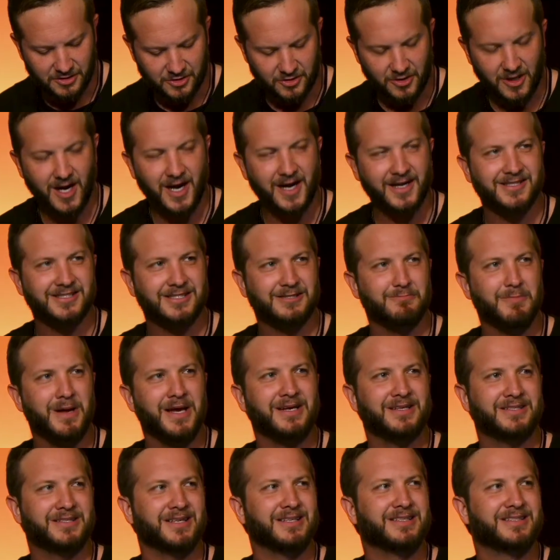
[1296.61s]
Christ,
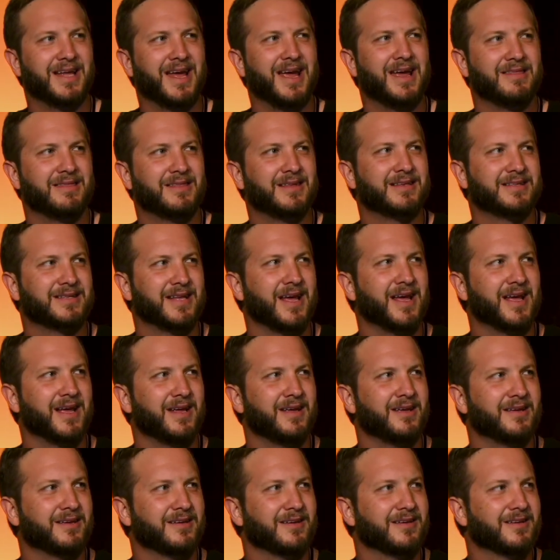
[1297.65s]
make today the
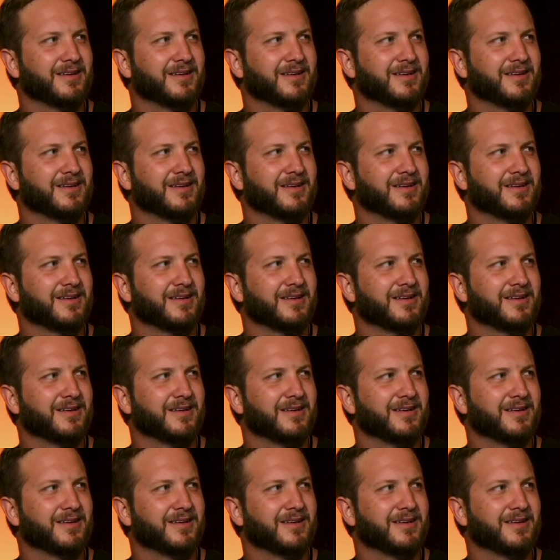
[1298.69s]
day